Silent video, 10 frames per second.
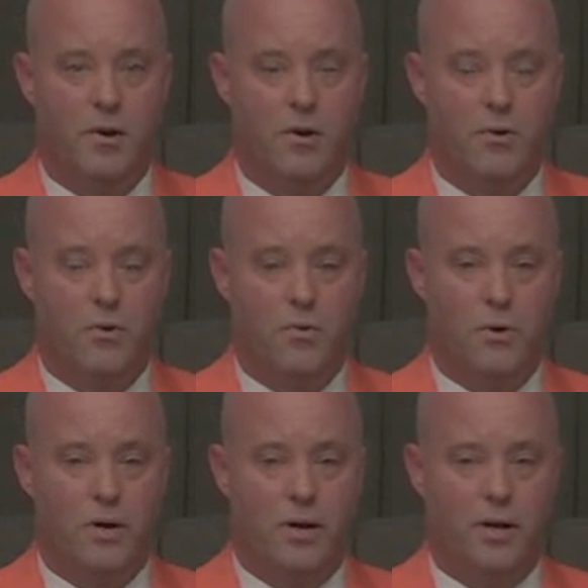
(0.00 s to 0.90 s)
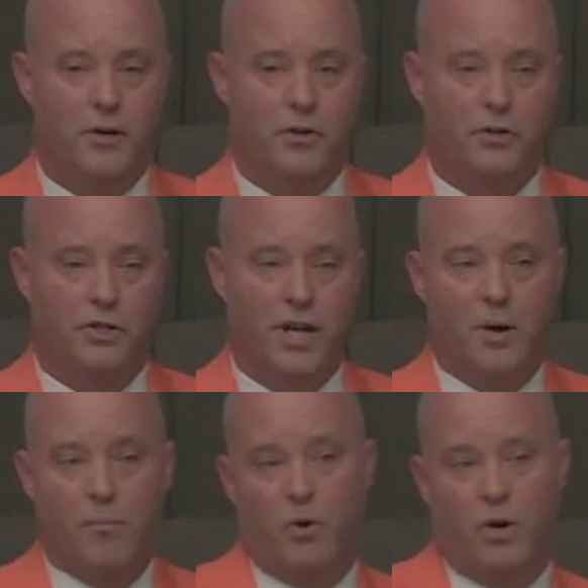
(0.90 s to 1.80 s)
And so these
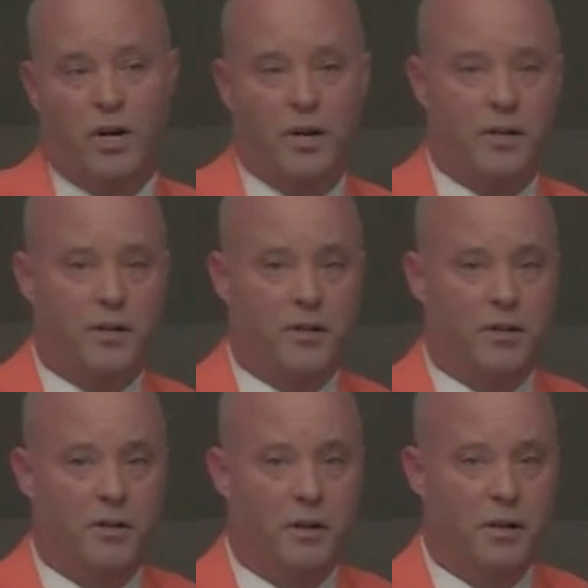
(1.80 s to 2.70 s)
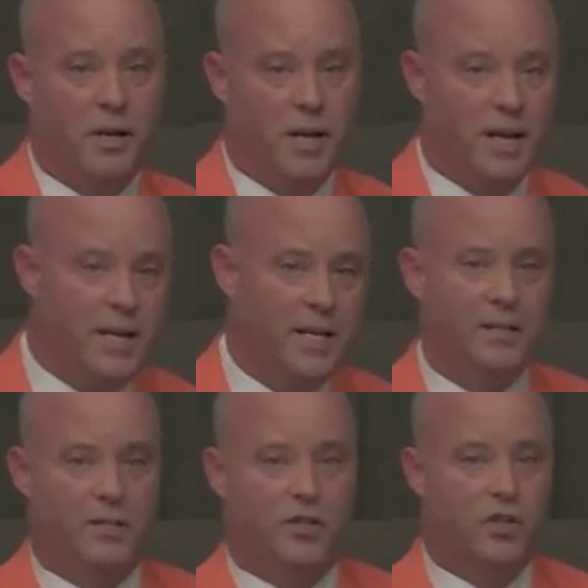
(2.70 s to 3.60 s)
gentlemen, this
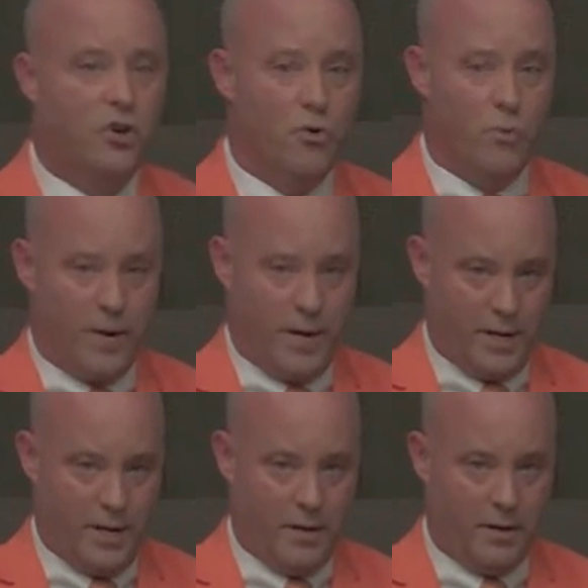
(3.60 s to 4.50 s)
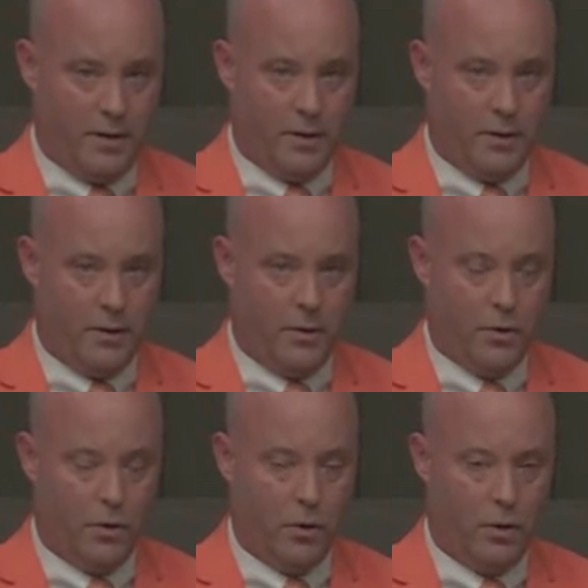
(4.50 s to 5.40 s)
brotherhood, this
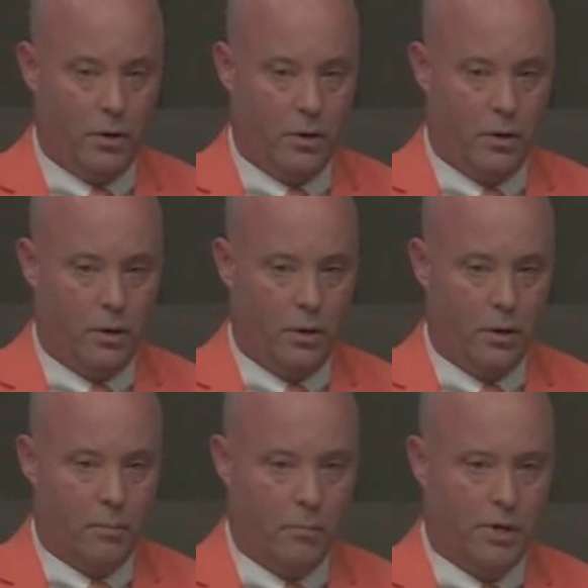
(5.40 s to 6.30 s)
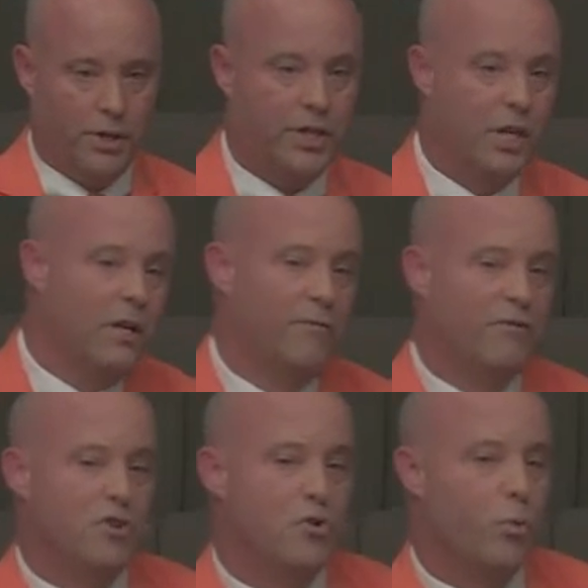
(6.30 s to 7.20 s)
family that has to gather
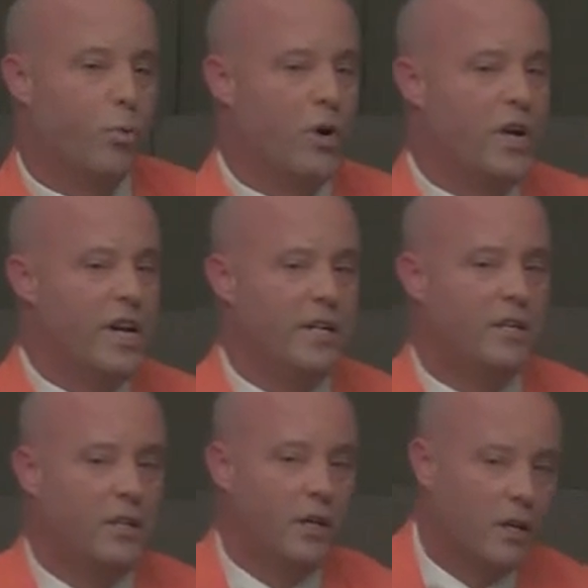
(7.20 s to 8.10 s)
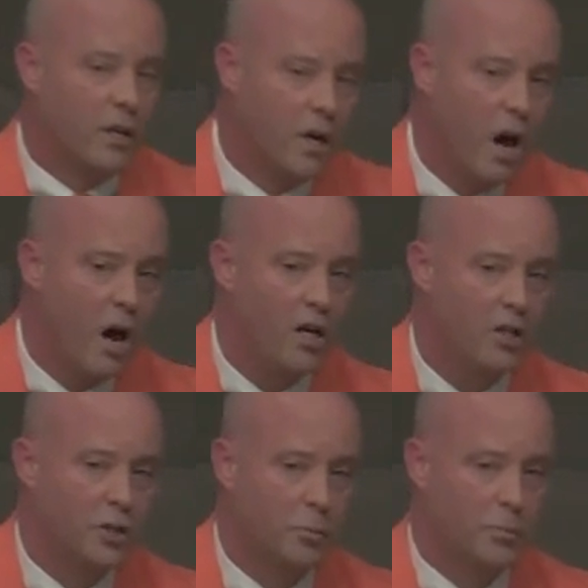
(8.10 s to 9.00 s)
together for this very
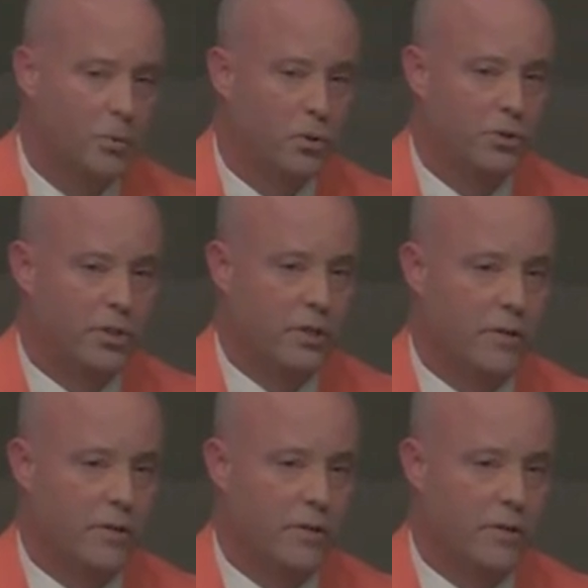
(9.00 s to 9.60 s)
special occasion